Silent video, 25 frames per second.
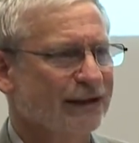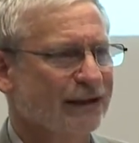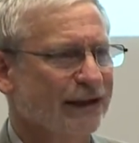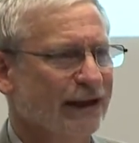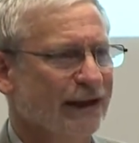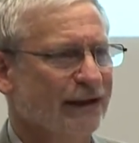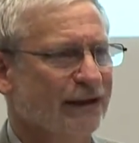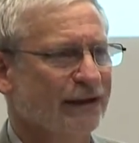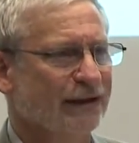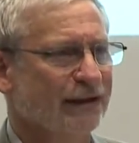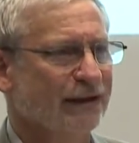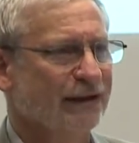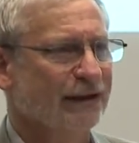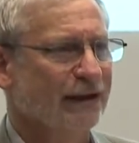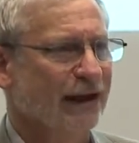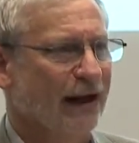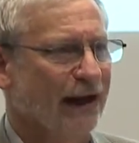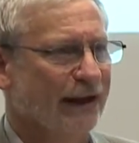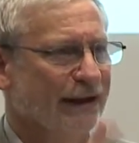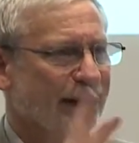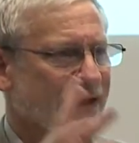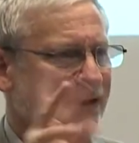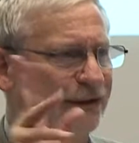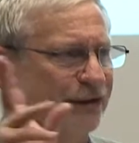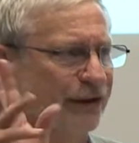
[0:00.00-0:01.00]
in
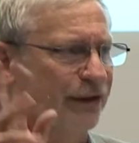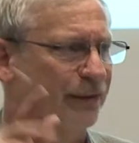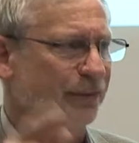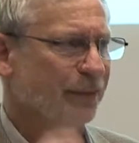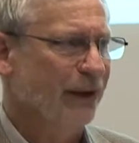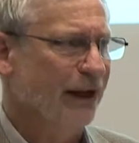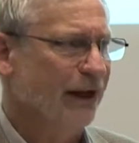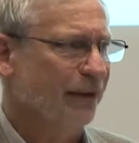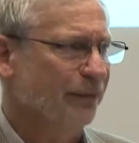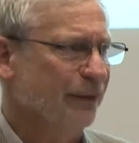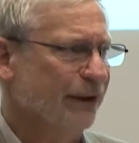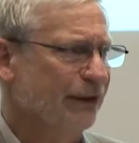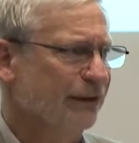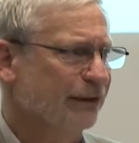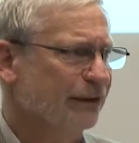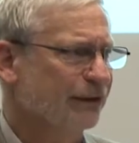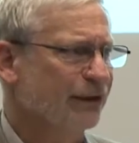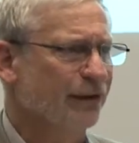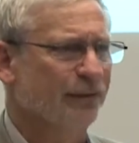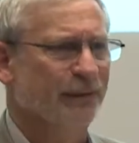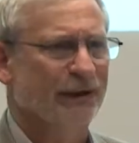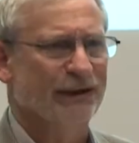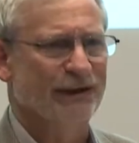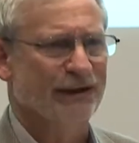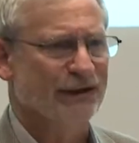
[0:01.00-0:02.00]
an interdepartmental
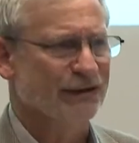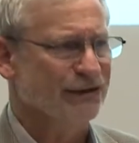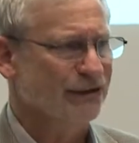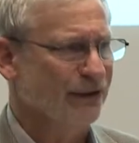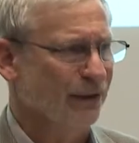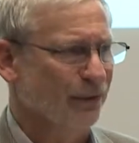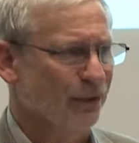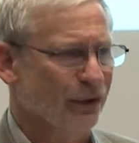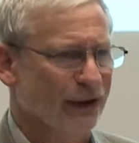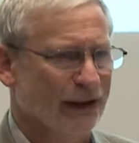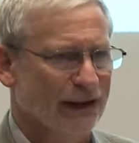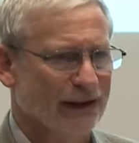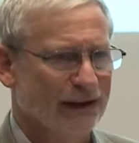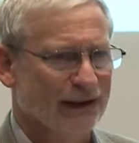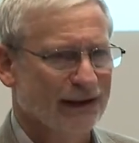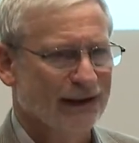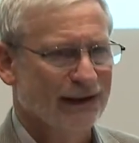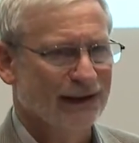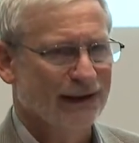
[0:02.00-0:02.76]
committee somewhere